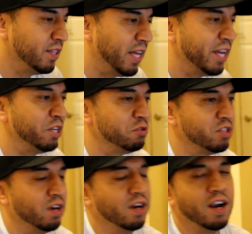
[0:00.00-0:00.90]
Thank you,
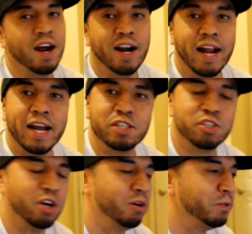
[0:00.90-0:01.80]
sir. All right,
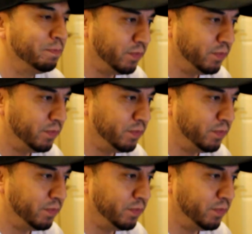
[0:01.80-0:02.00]
so